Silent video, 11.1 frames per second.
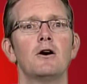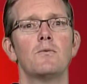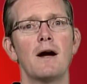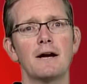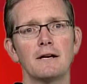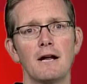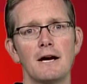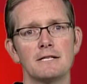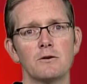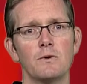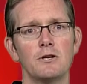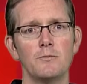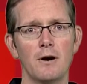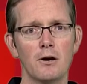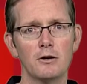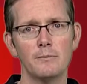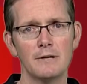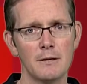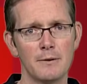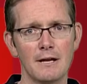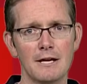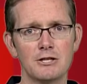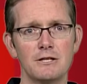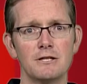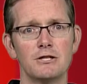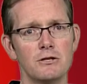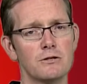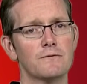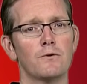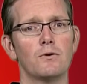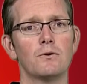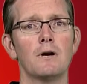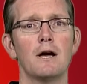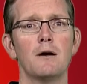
recognizing when numerical manipulation is useful,